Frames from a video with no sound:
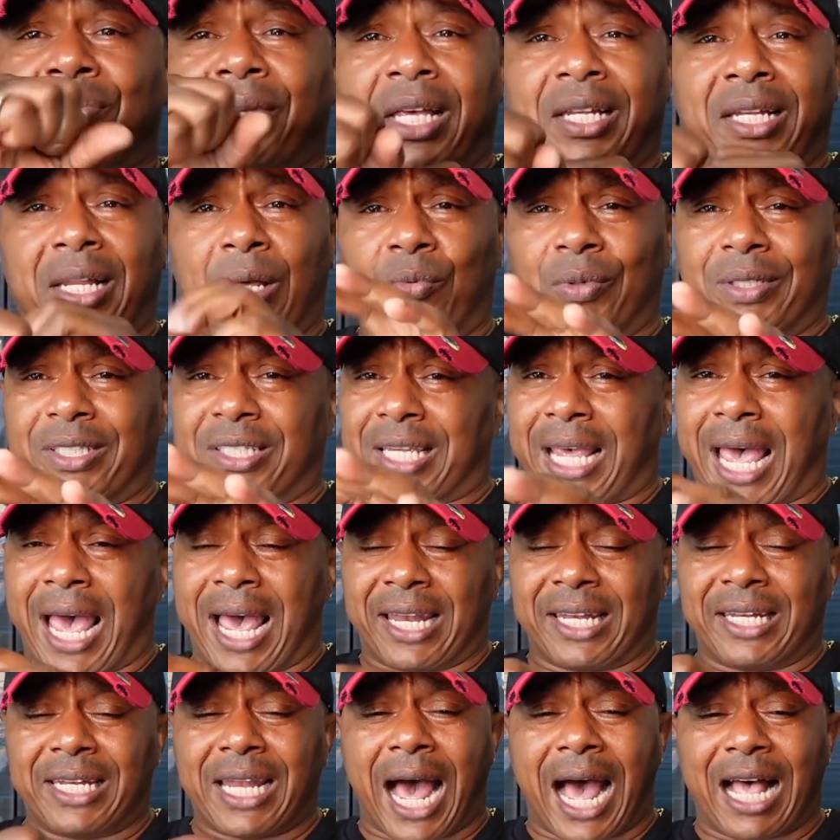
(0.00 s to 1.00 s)
and they would
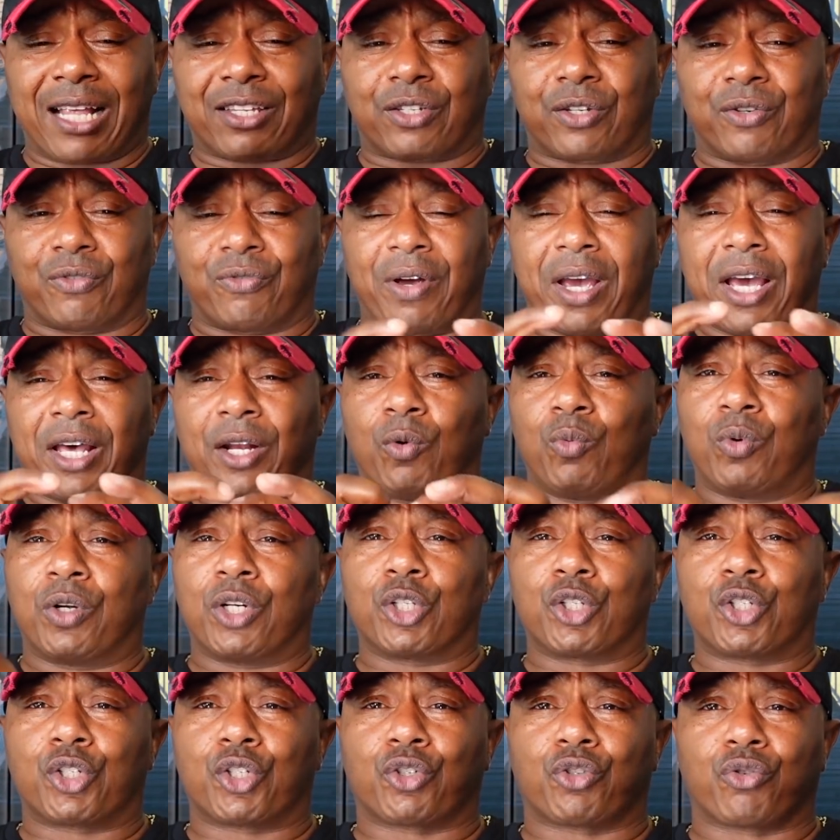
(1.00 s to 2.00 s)
tie knots around it with
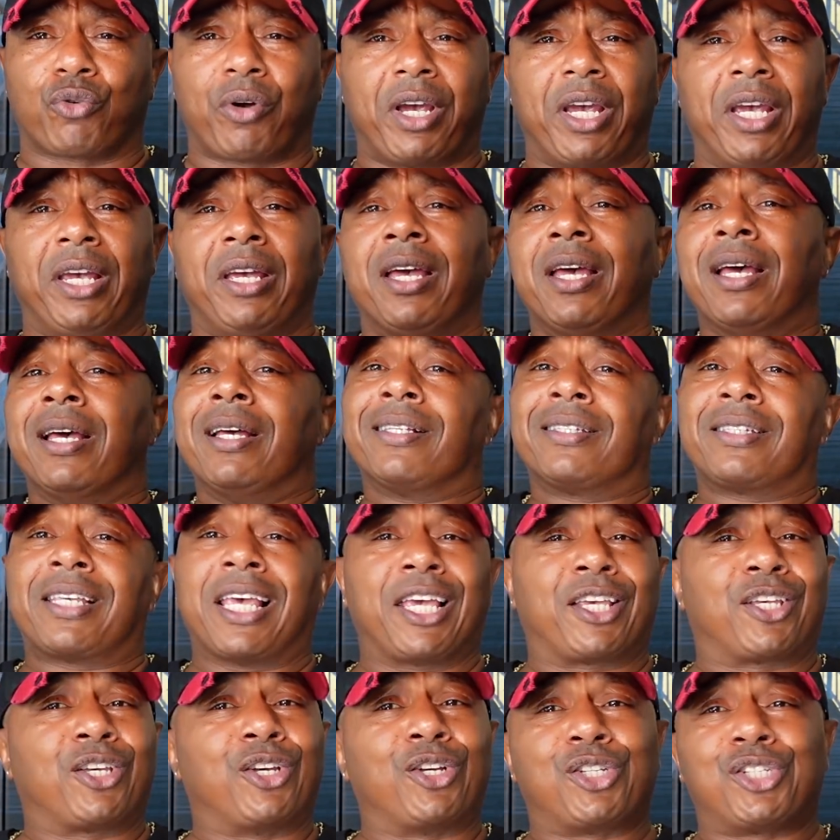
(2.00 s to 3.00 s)
a string,
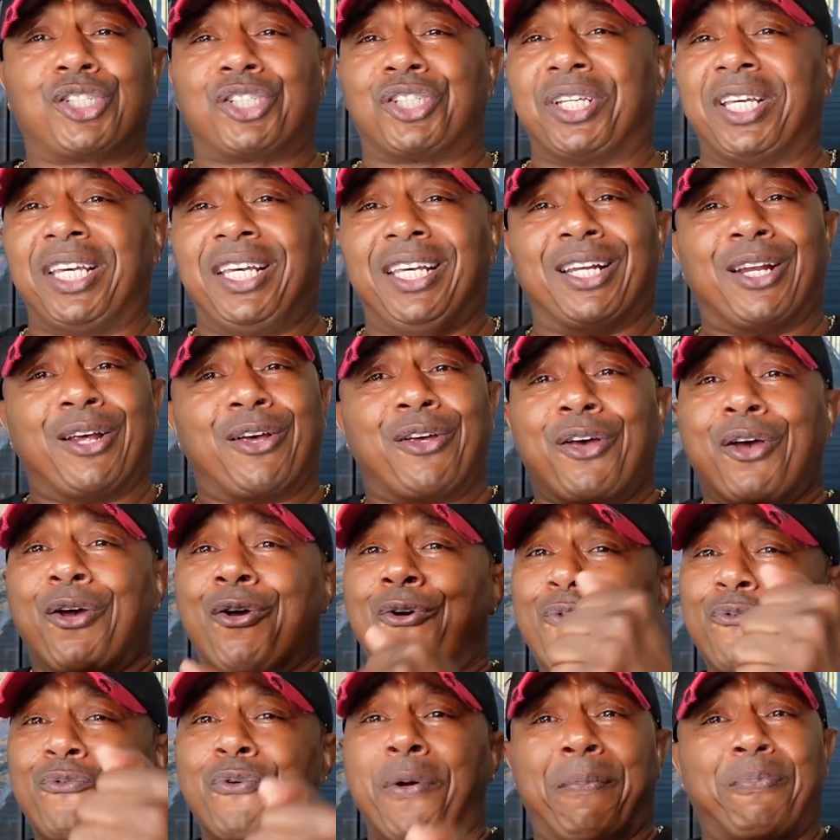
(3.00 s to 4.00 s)
take your sheet and
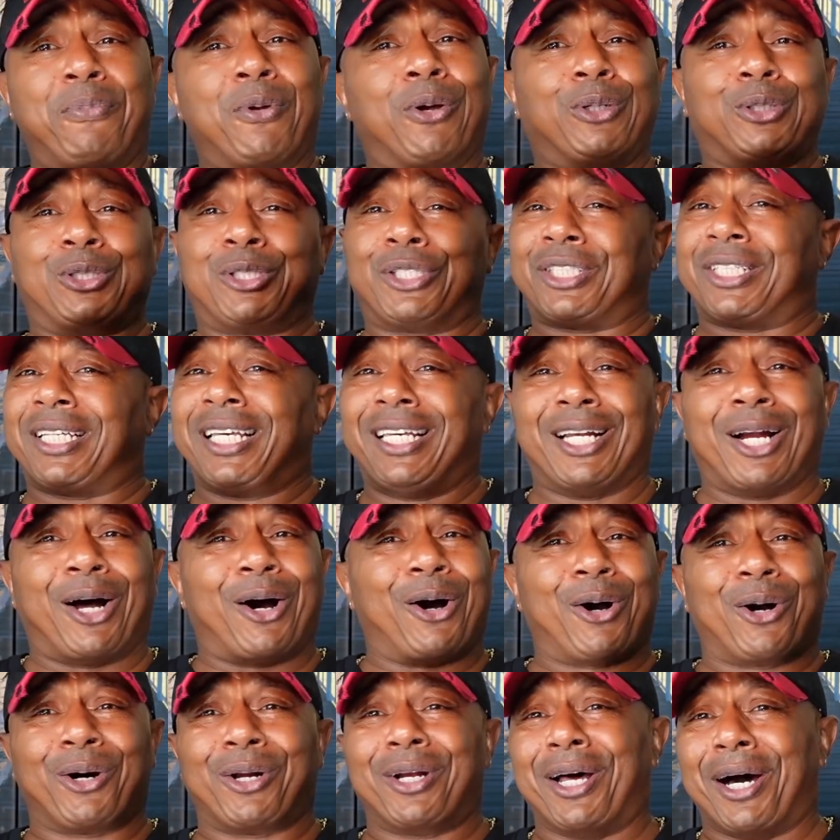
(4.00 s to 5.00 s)
rip your sheet
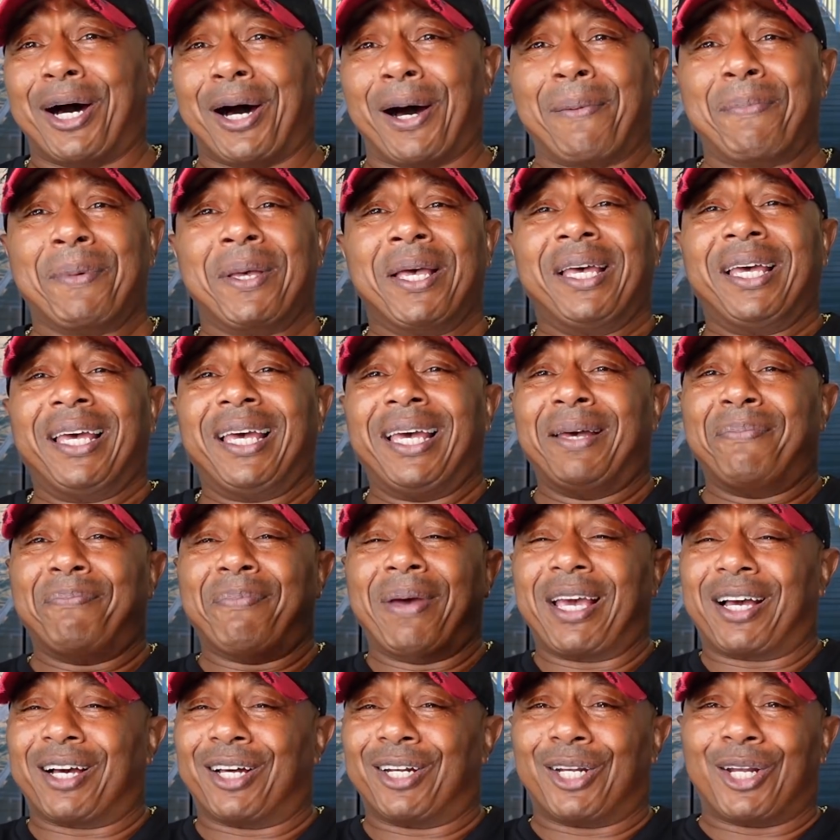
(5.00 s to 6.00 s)
all up and
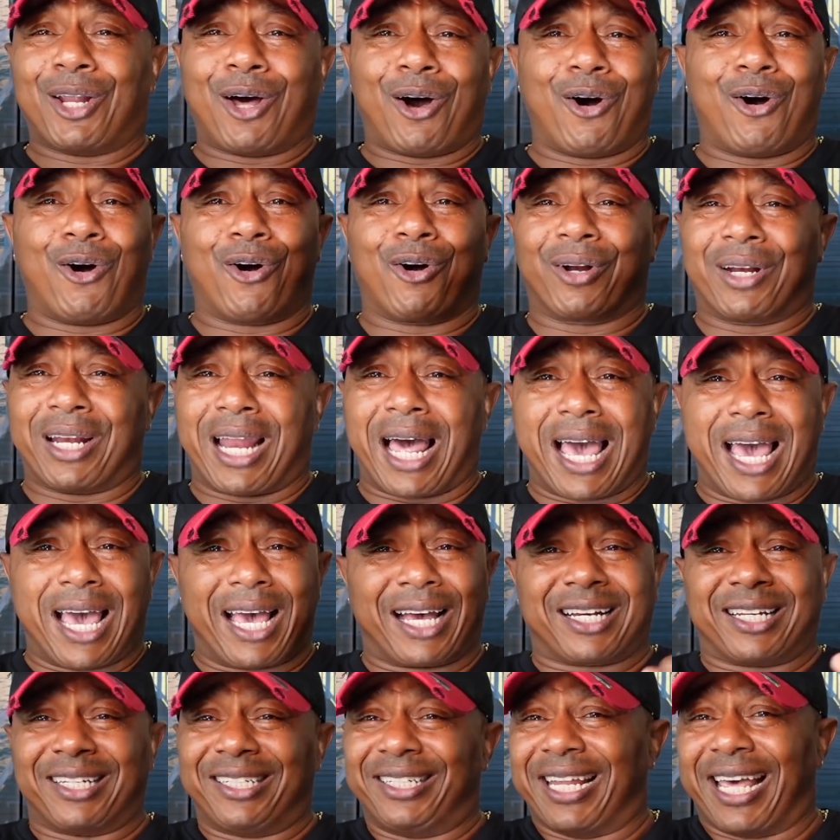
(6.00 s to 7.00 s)
make a long
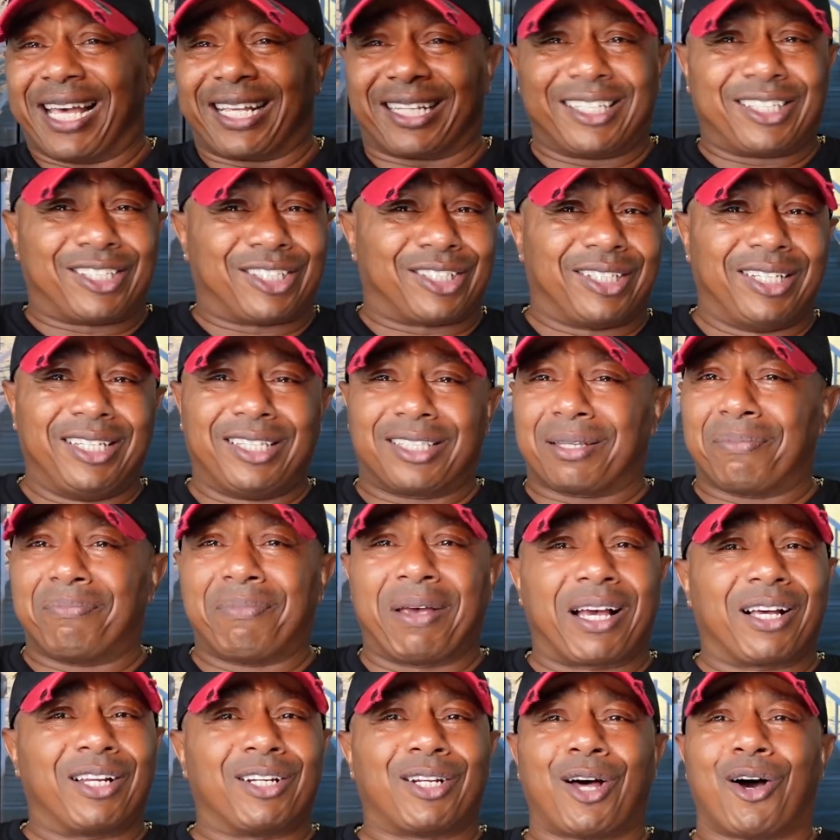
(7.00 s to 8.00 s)
line, connect the sheets and
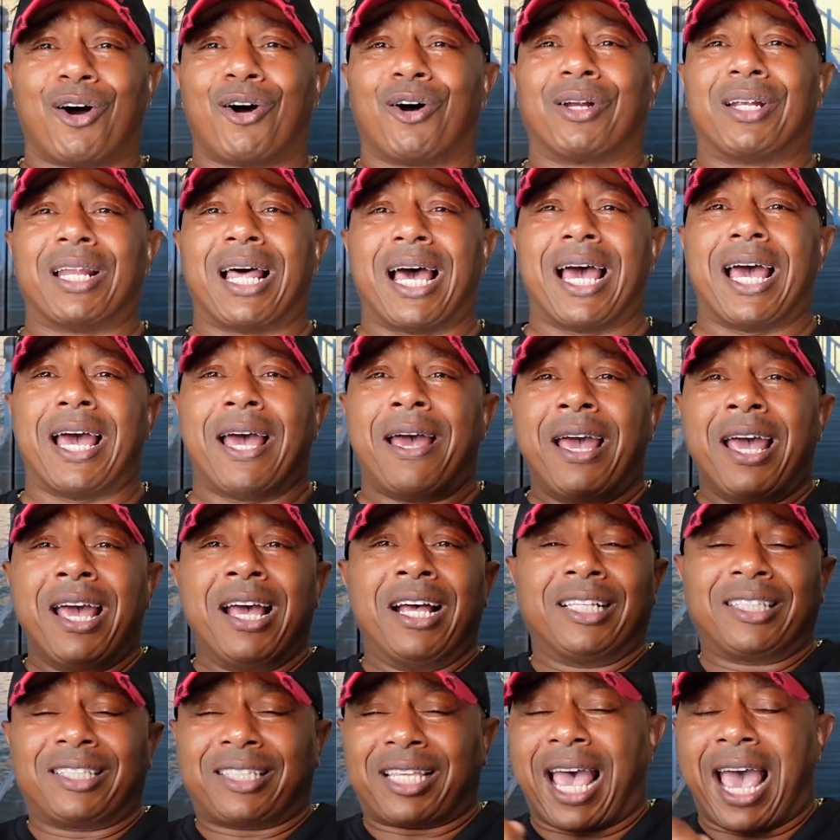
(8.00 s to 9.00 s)
make a long line,
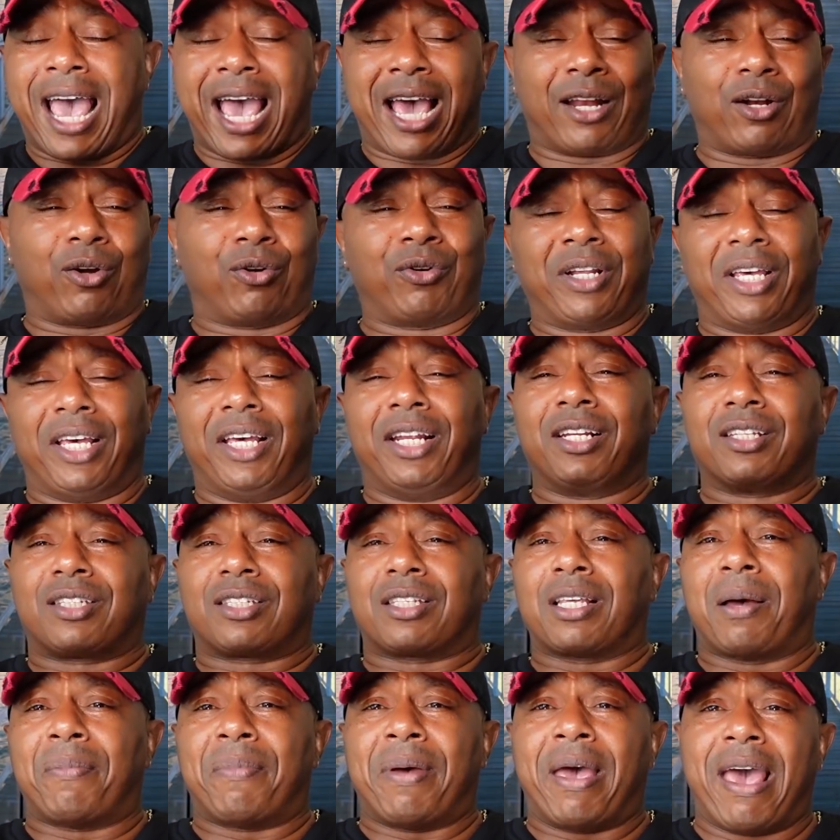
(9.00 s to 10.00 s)
tie it on the end of
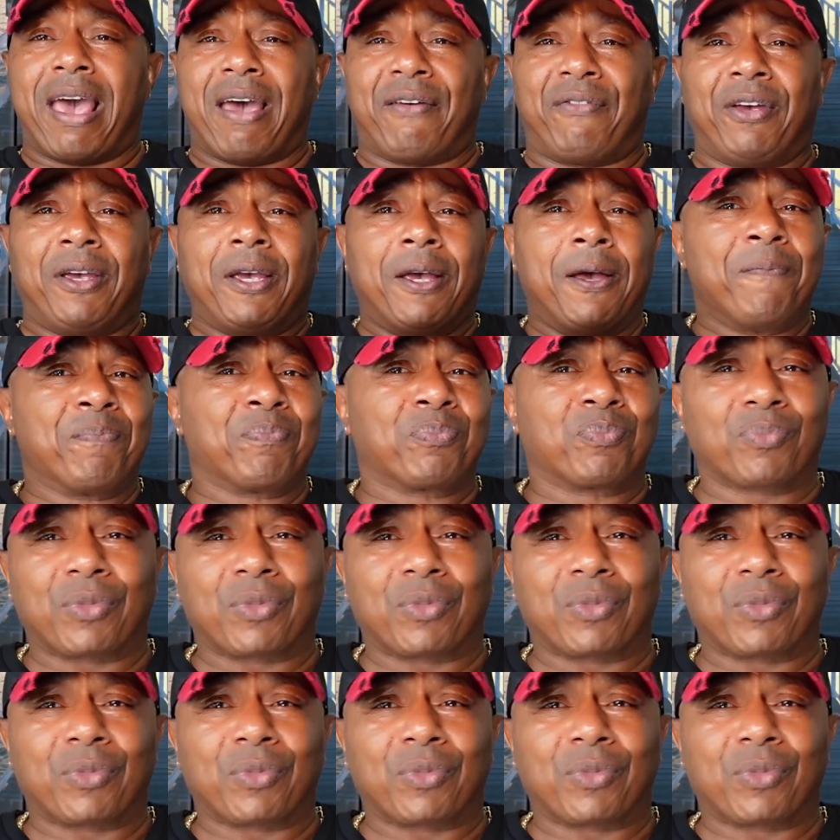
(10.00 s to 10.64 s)
something heavy,